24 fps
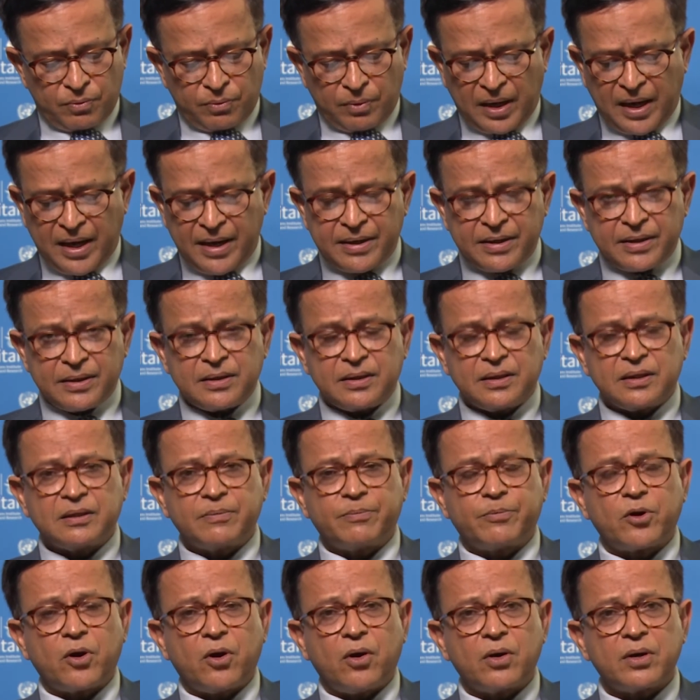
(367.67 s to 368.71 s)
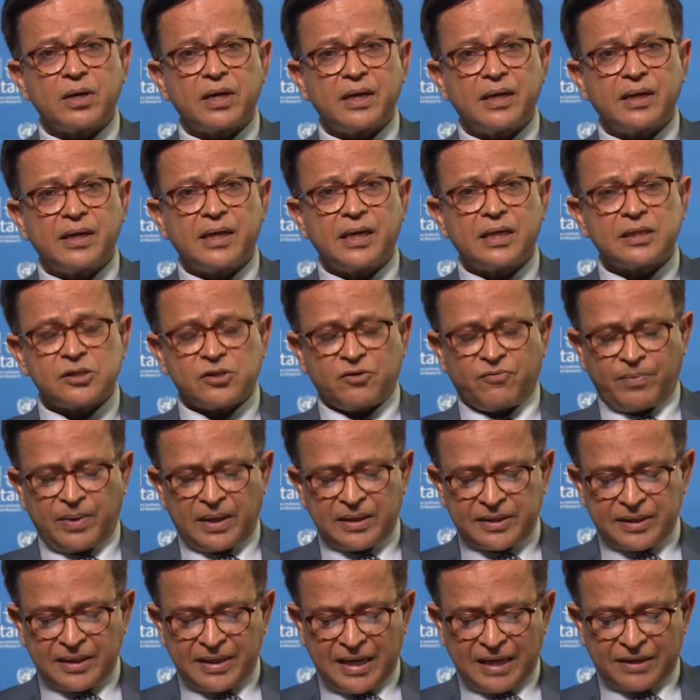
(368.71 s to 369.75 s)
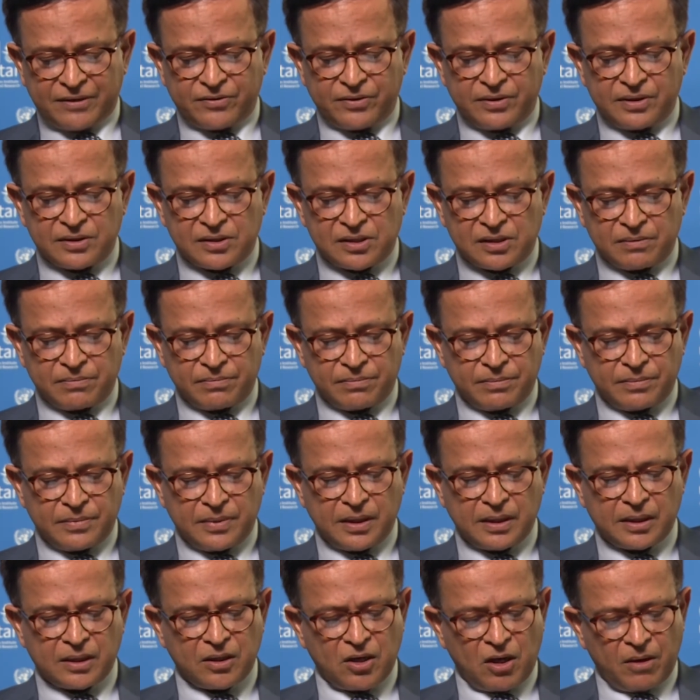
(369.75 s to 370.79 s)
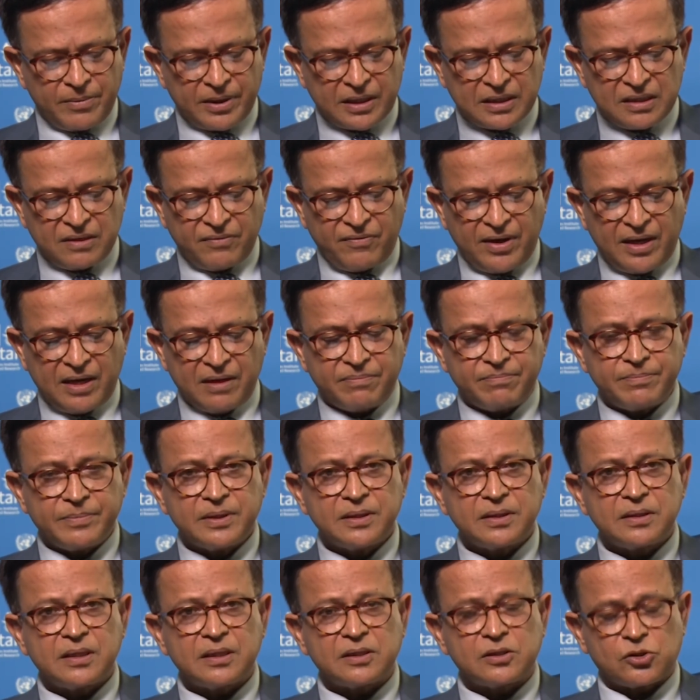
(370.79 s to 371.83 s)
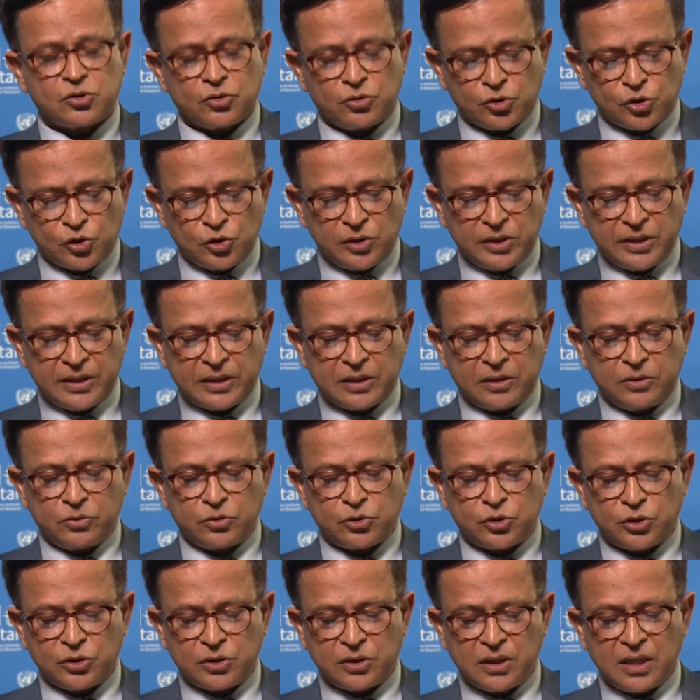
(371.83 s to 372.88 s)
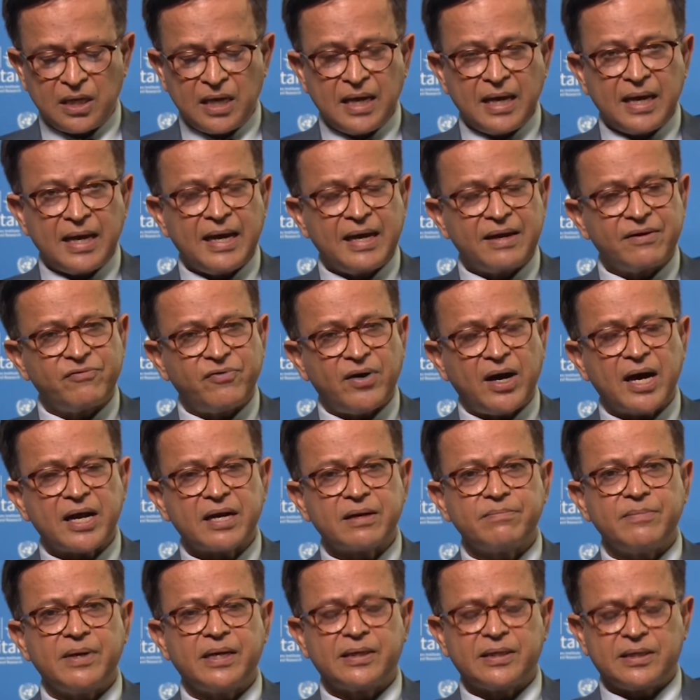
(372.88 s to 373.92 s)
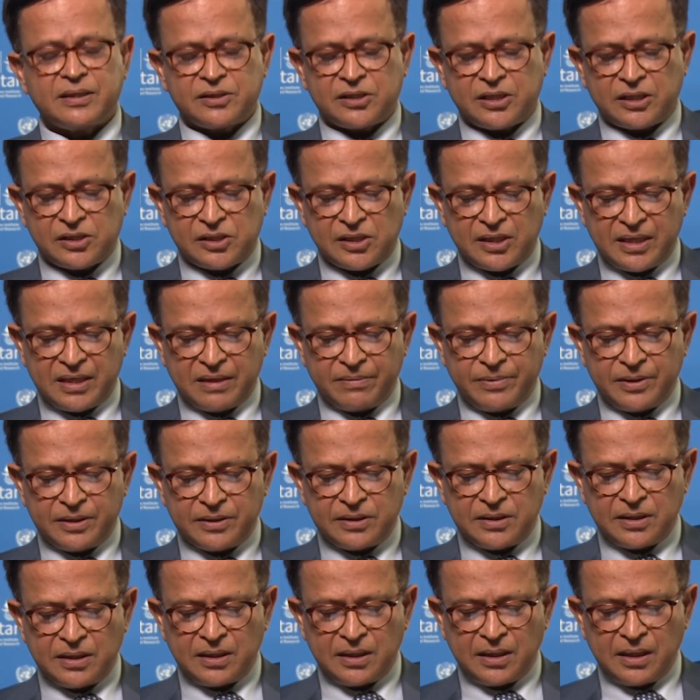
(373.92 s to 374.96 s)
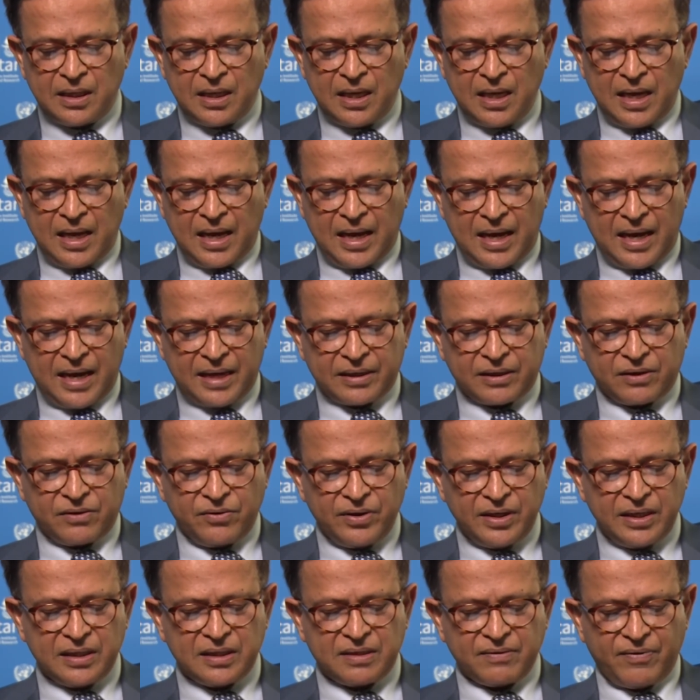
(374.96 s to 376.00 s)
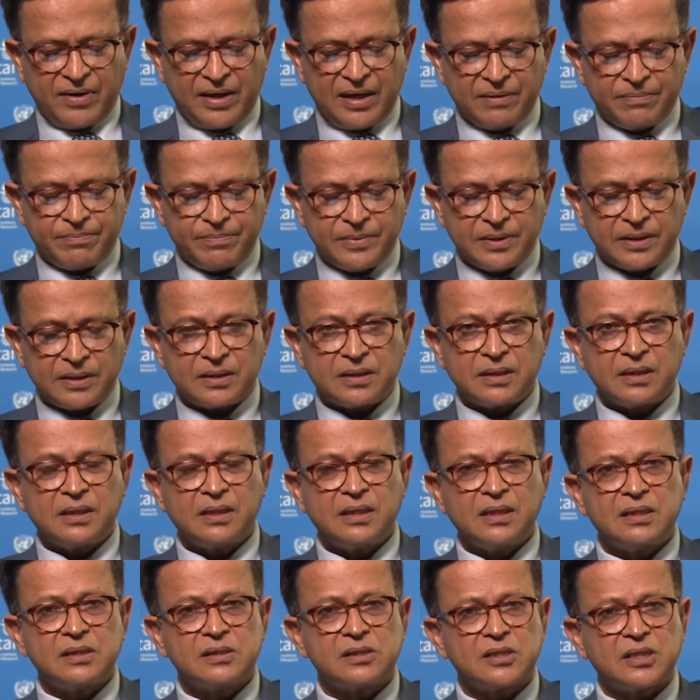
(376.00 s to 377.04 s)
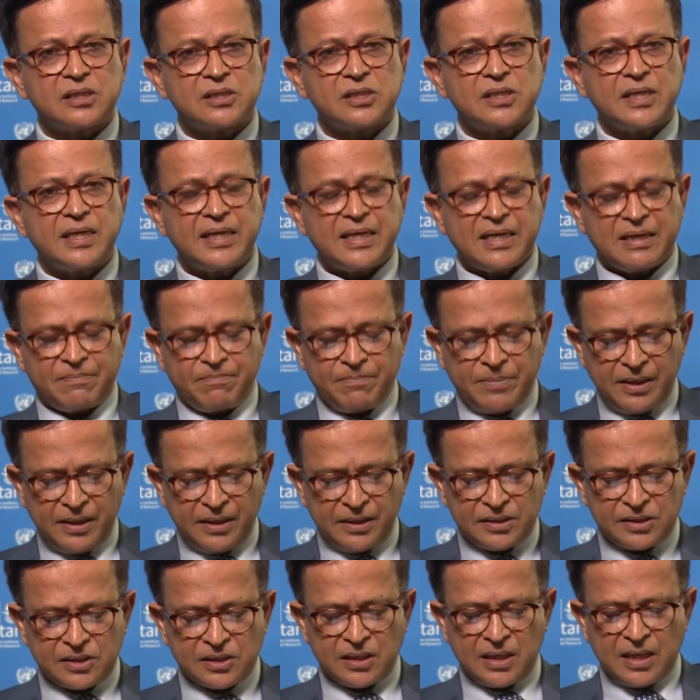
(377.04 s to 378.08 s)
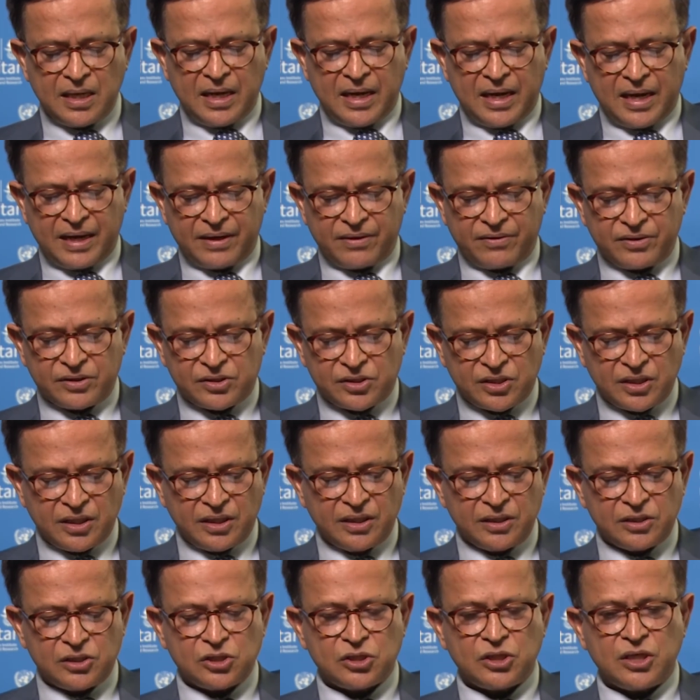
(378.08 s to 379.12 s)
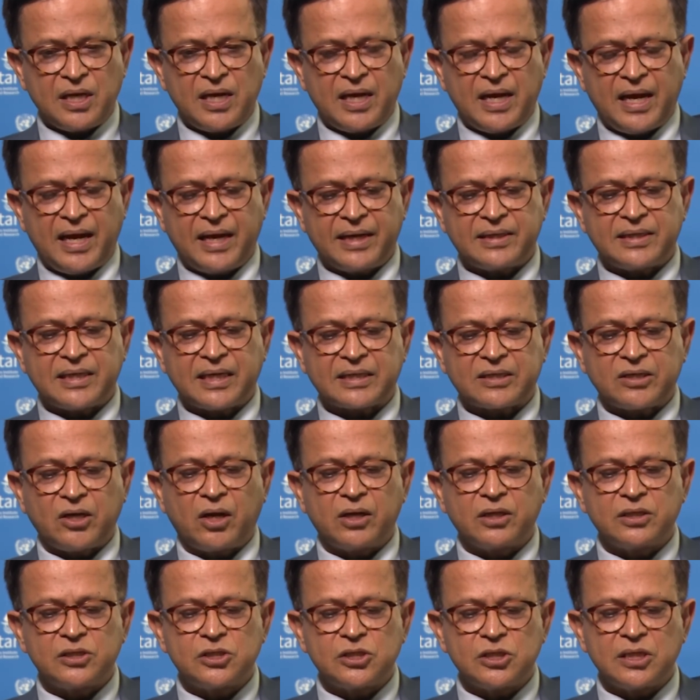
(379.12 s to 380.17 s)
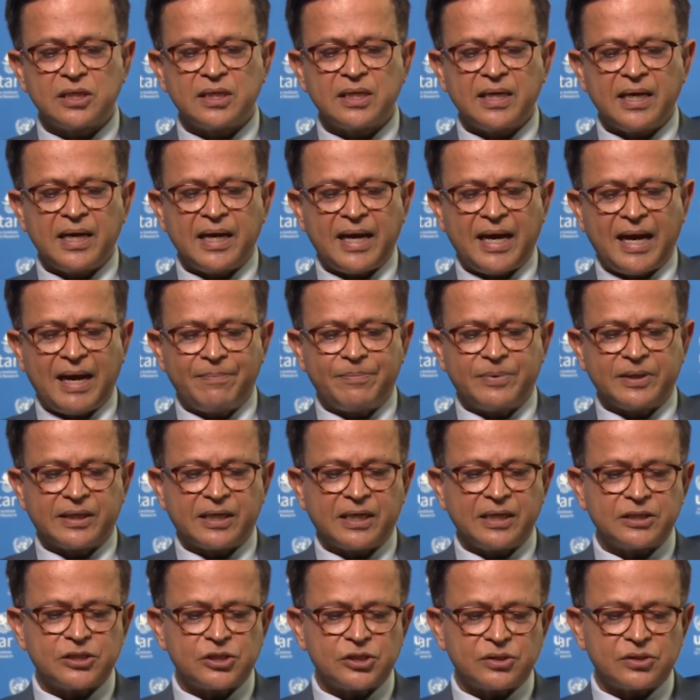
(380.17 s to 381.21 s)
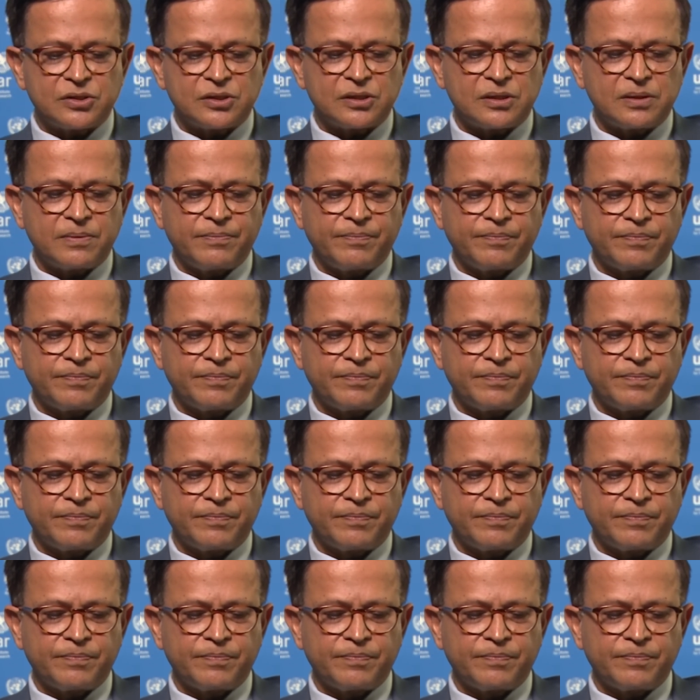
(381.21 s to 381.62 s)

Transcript: and in the broad areas of multilateralism, economic development and social inclusion, environmental sustainability and green development, sustaining peace and research and technology applications.